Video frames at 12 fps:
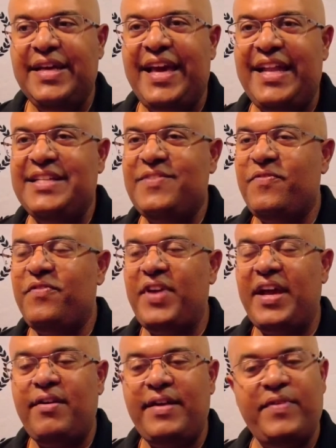and it's
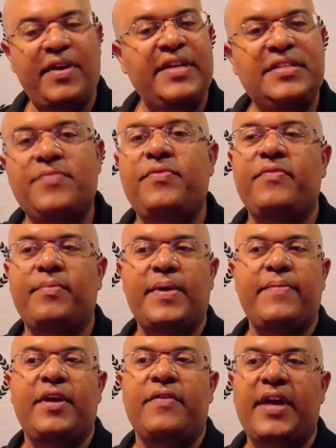very, very different from
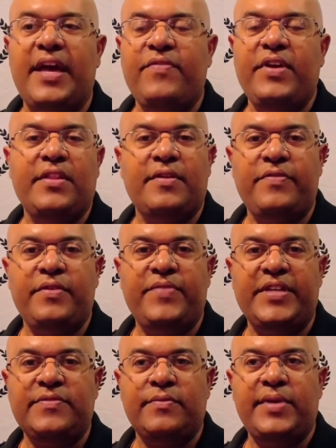every every other film
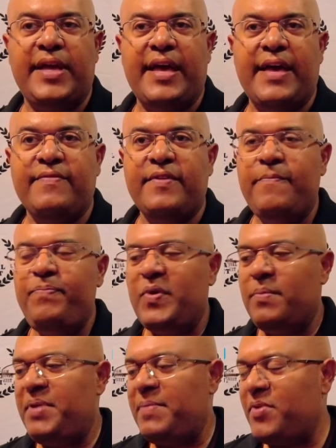festival we have.
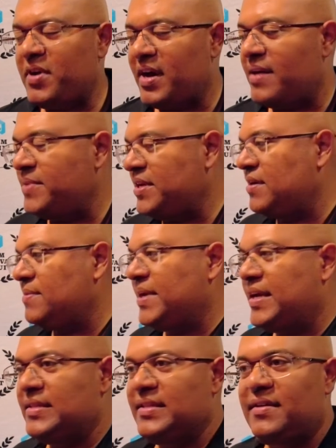When people come here,
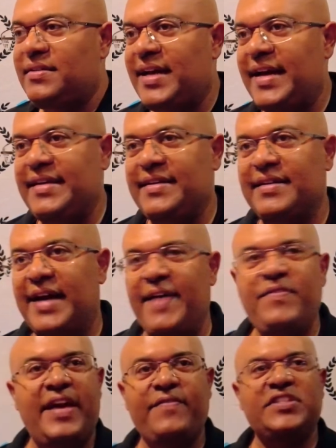man, they're like,
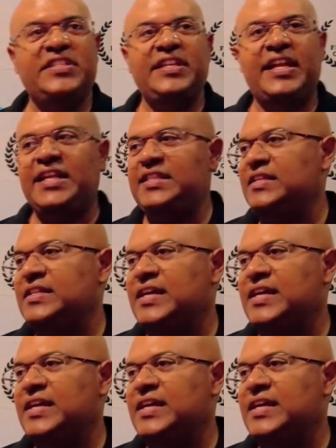I've never seen anything